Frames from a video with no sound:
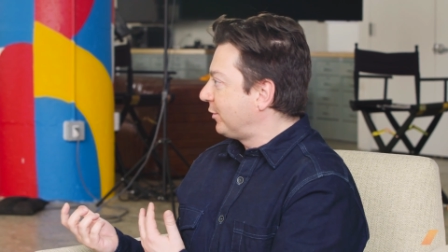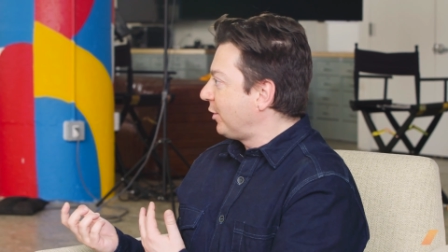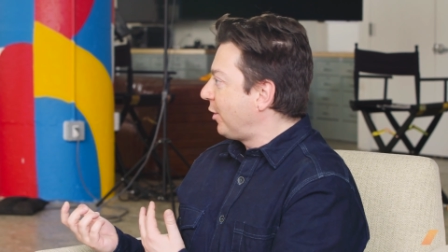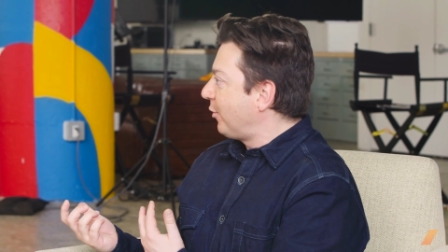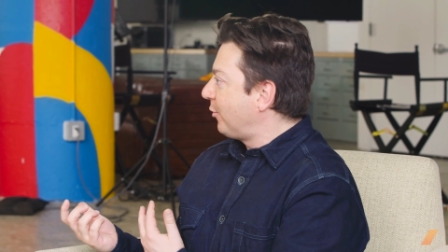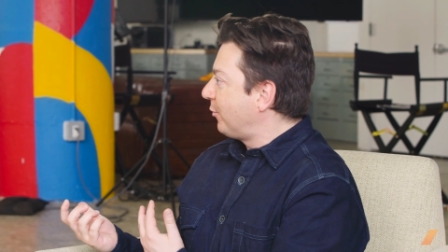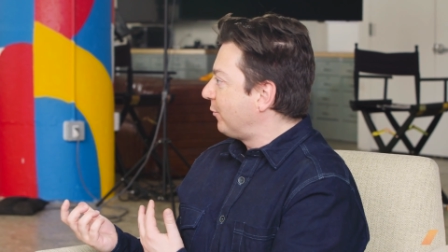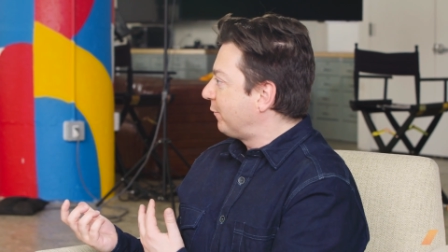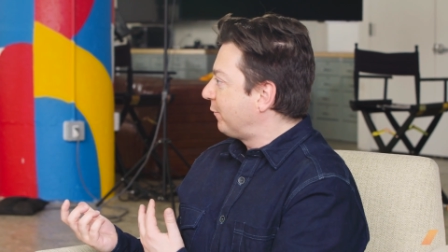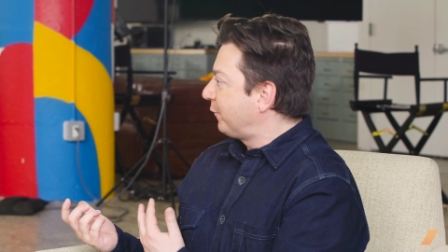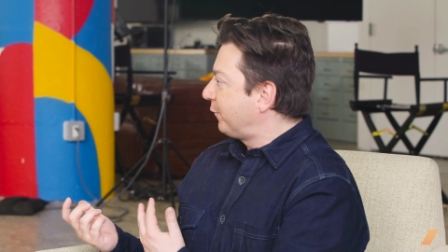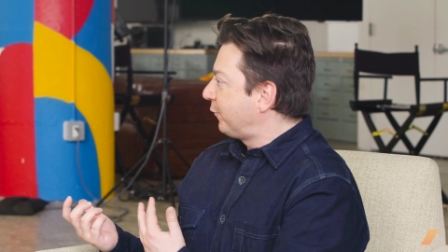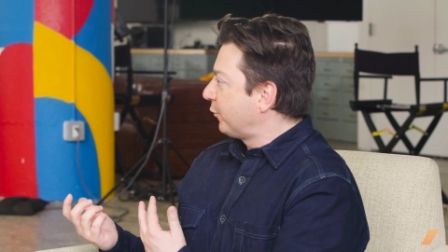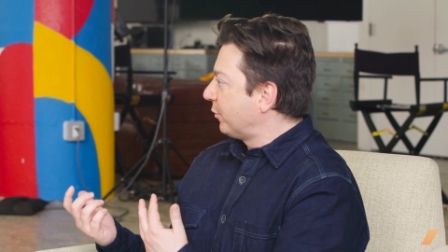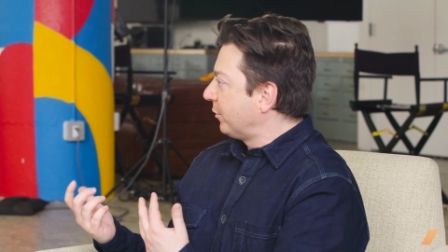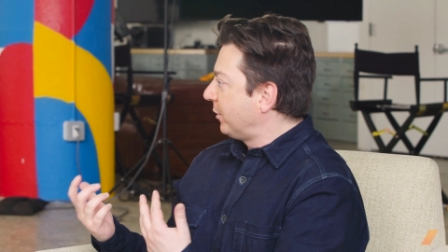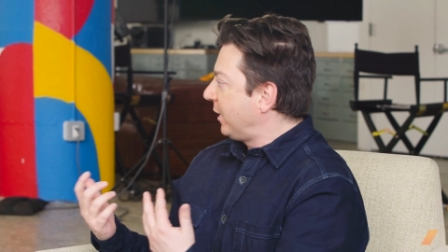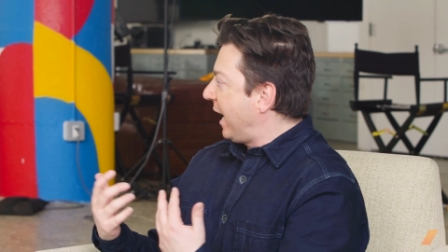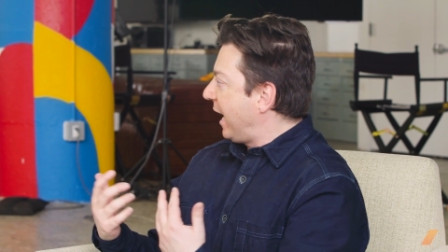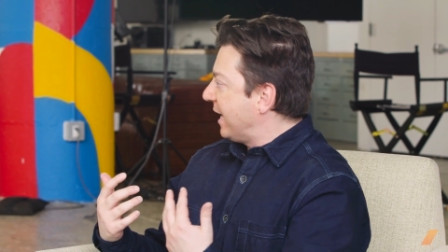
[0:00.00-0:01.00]
though,
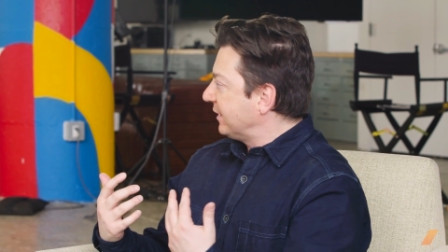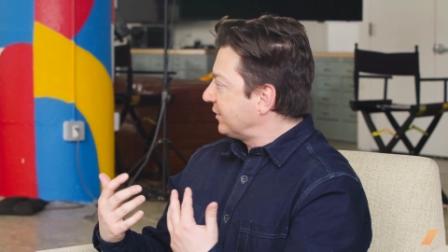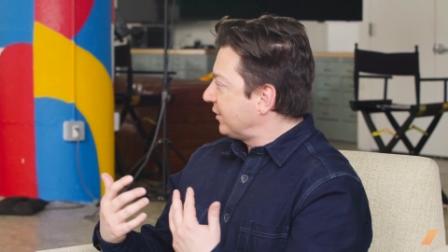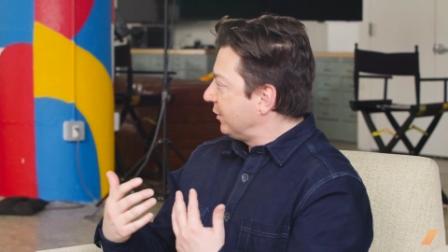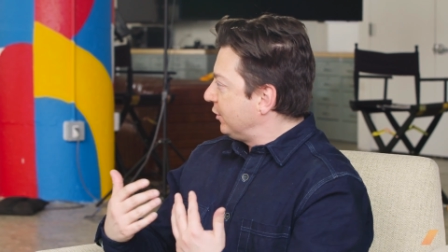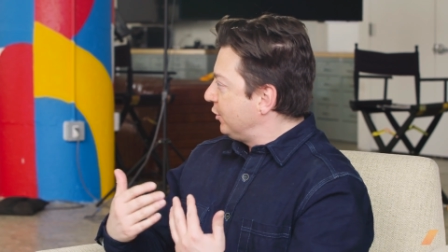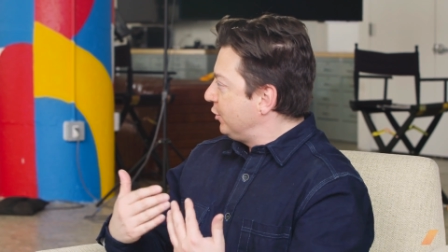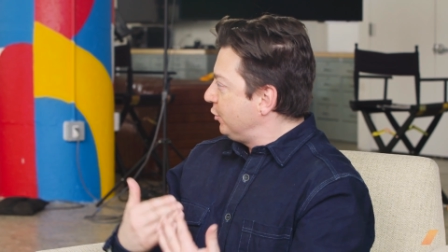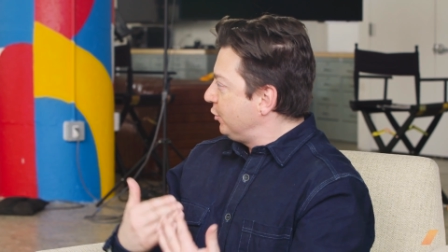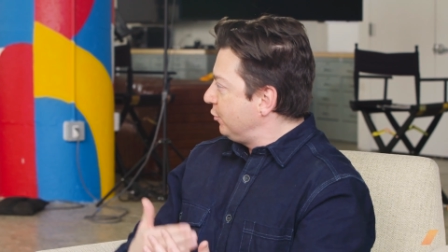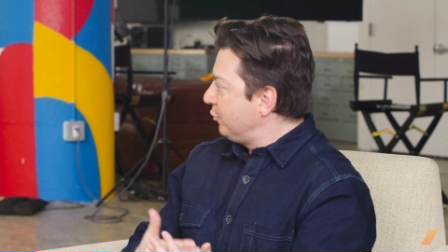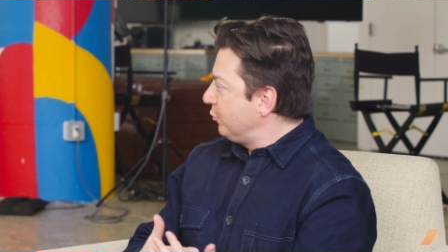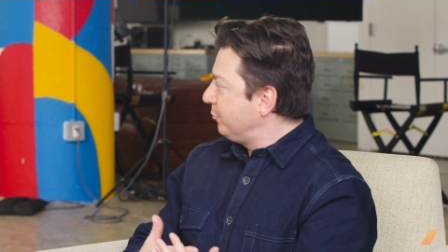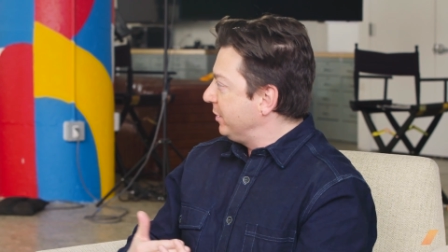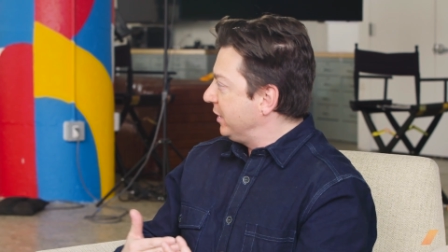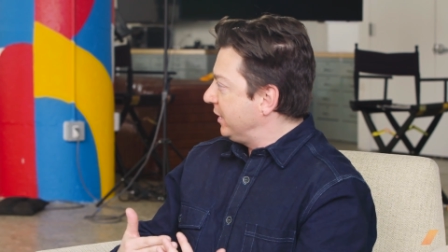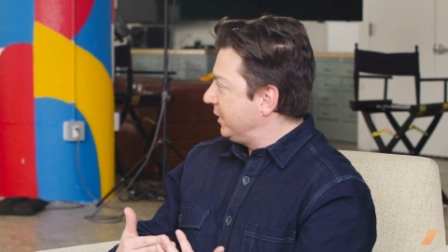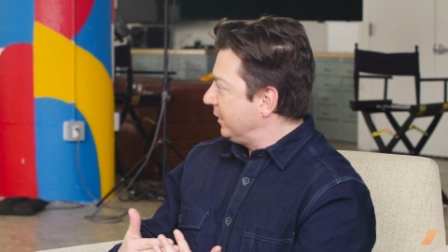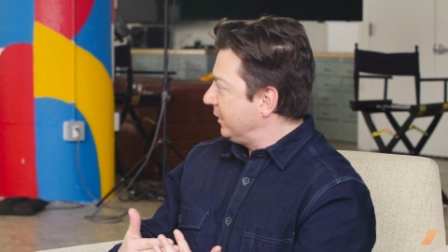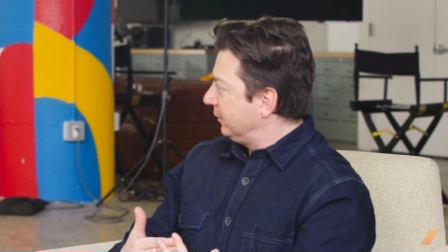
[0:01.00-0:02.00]
for as a
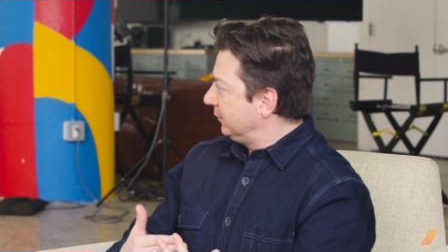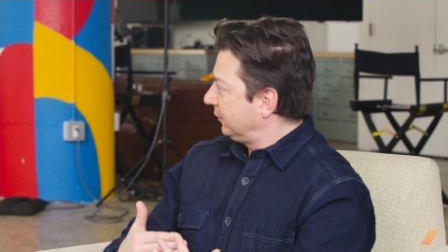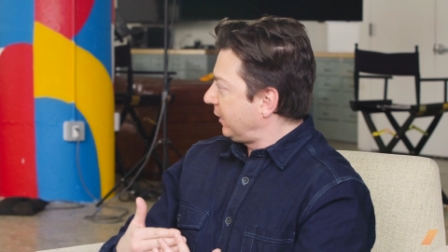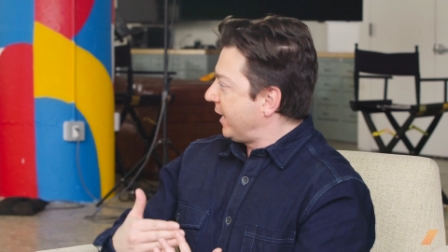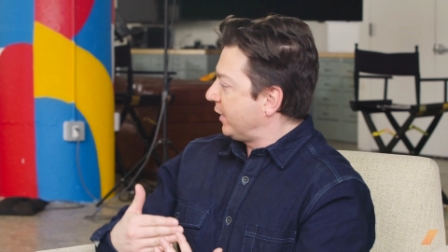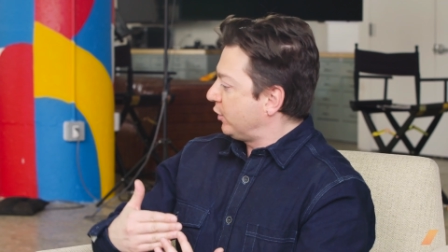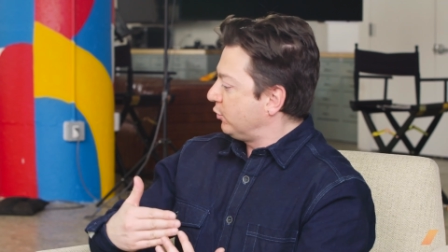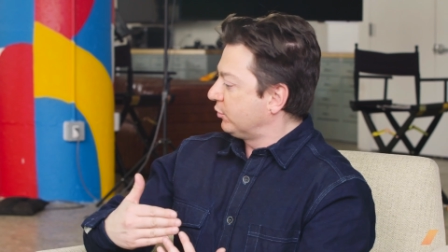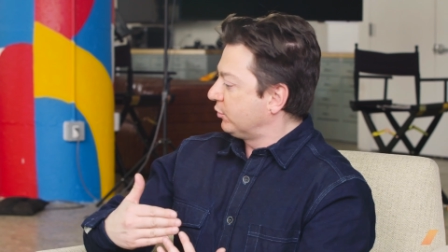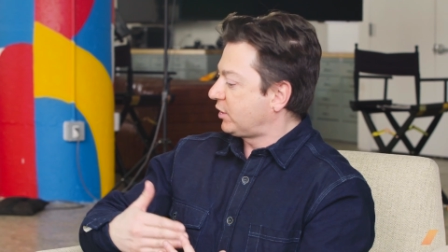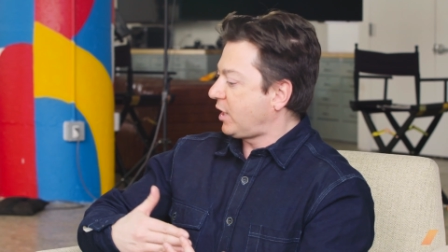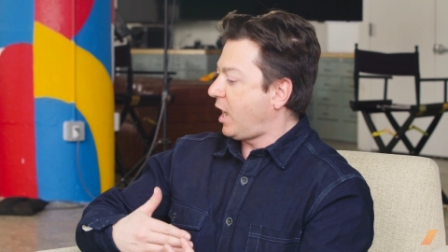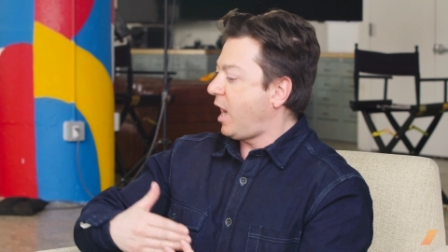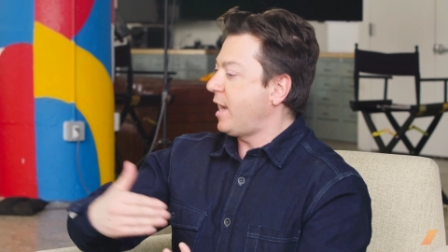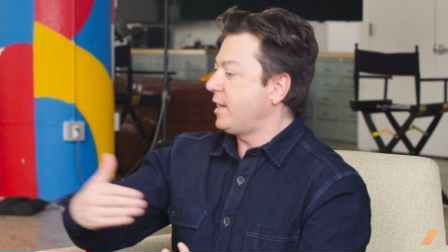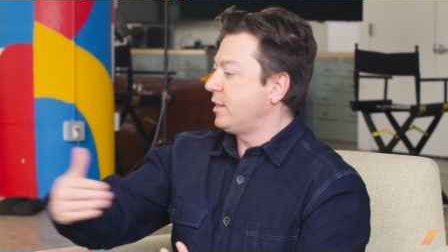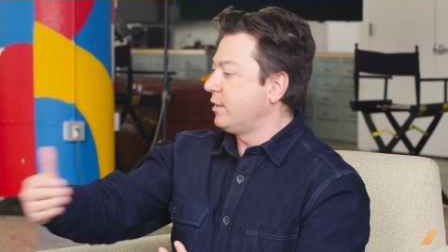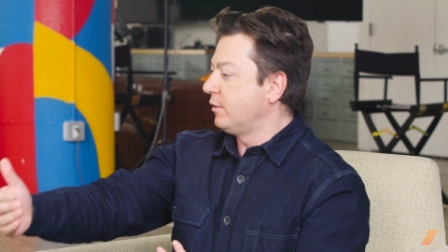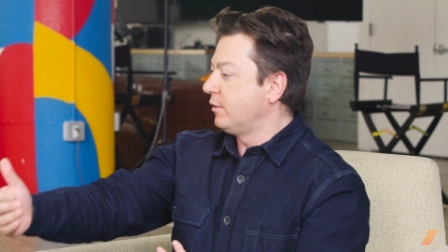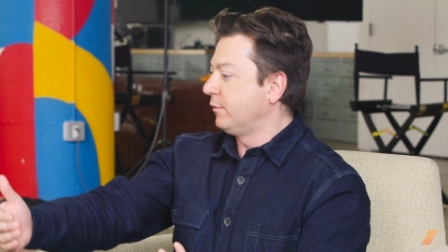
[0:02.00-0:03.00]
newbie, like who's
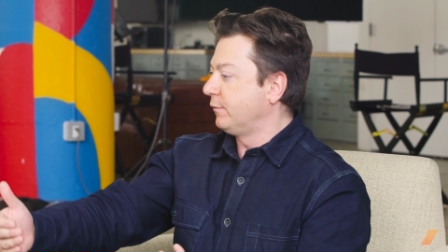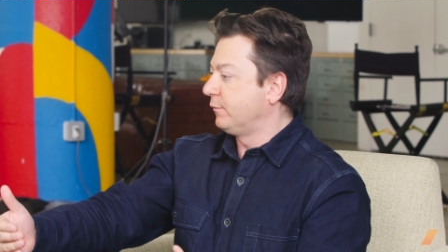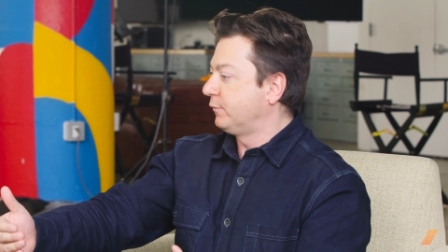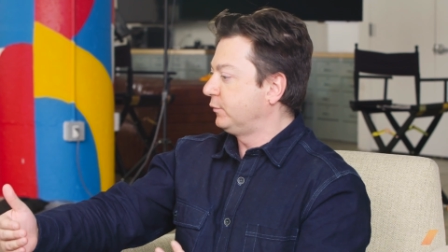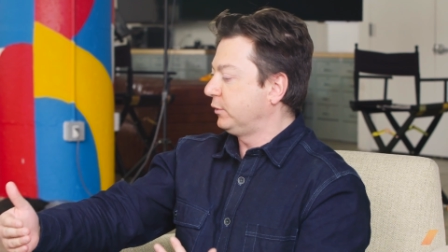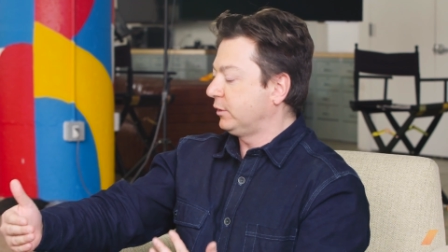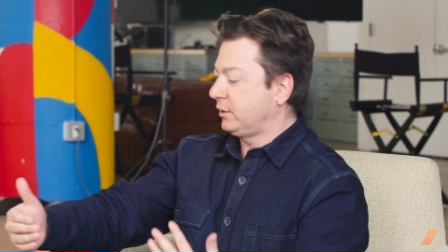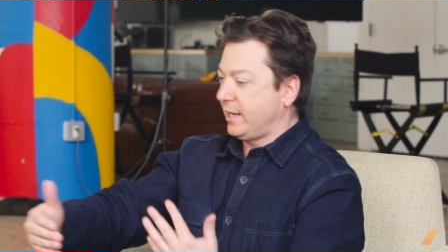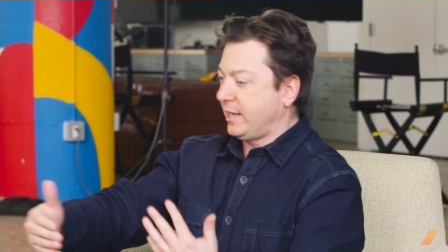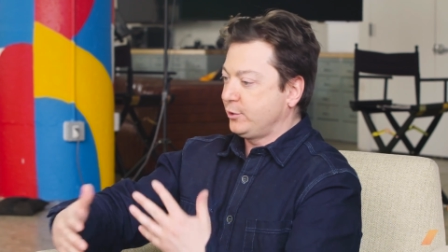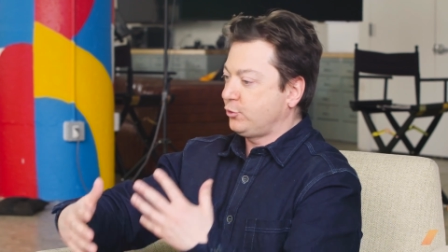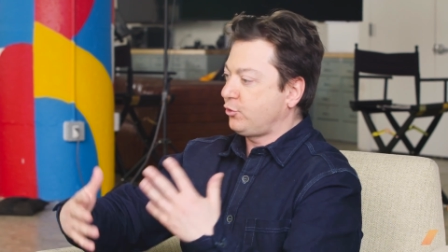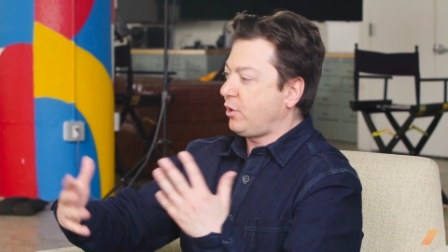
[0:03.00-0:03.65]
kind of like